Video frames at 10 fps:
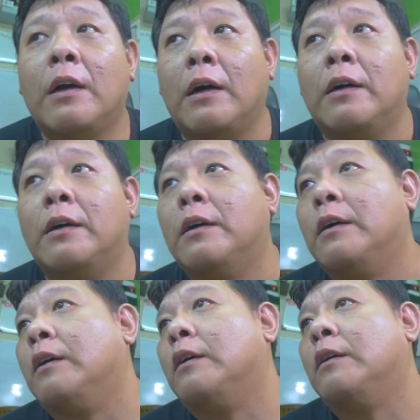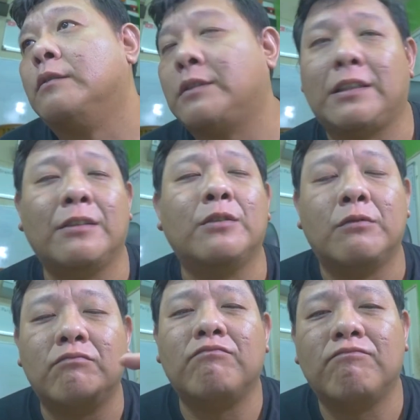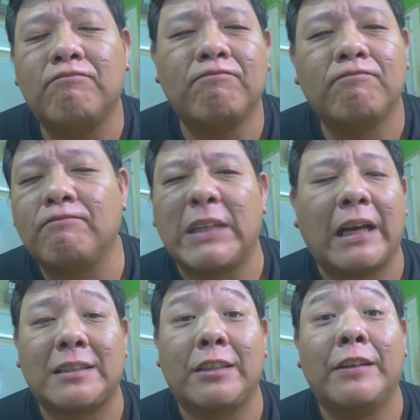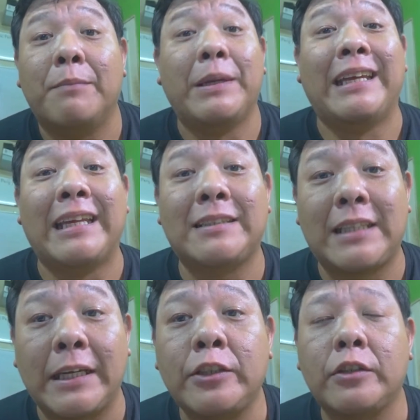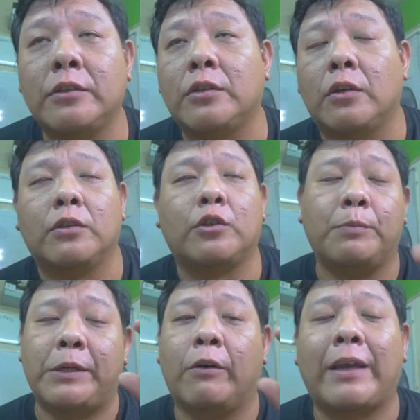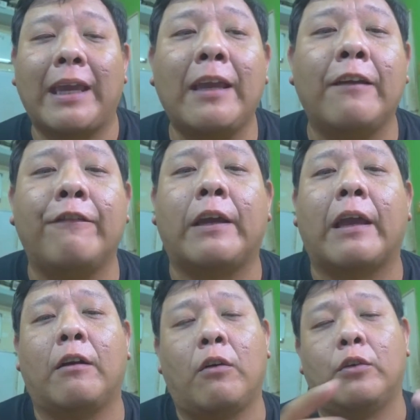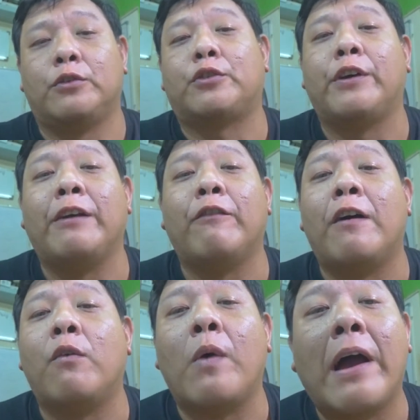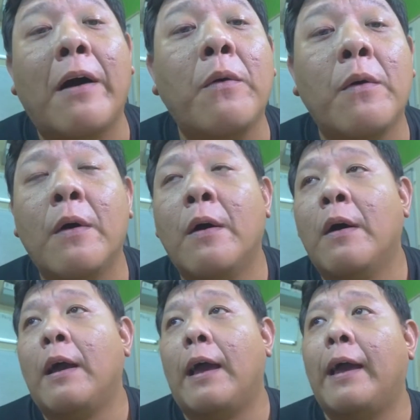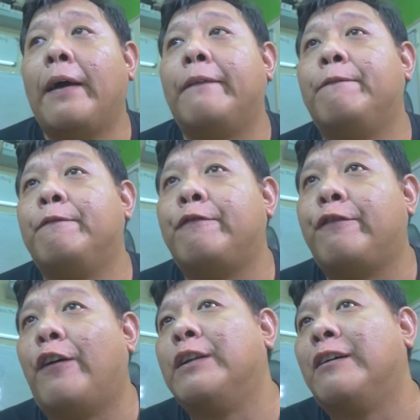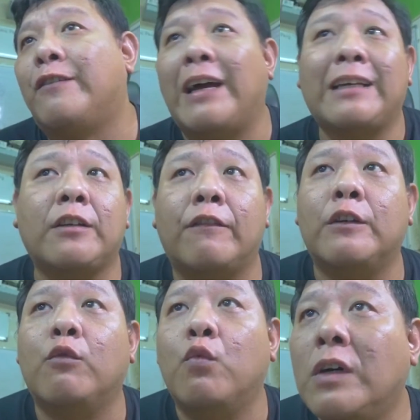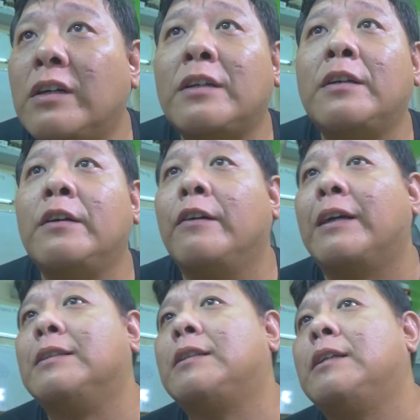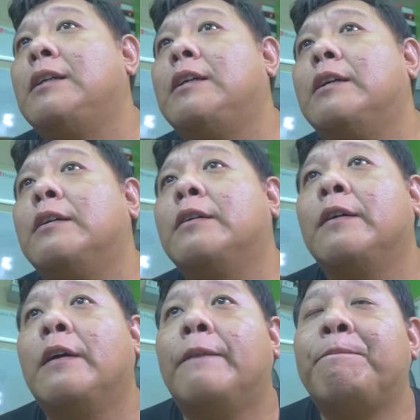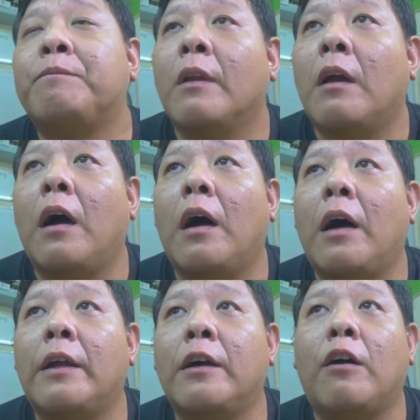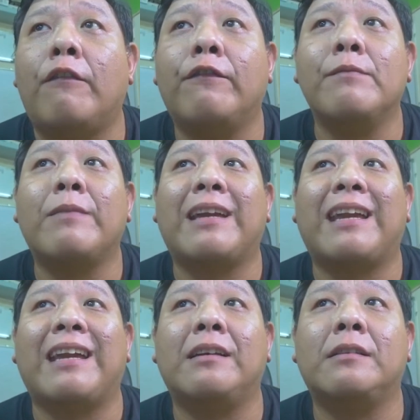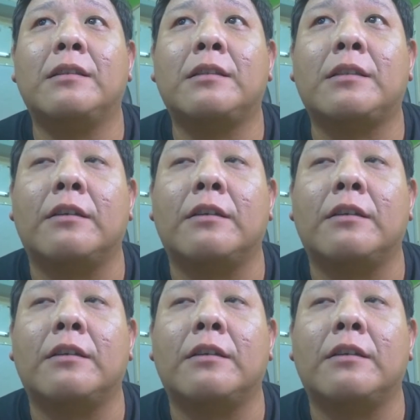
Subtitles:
still in the beginning stage, so it should be okay if you can control it very well. And for the rest of the world, you can see here, the confirmed cases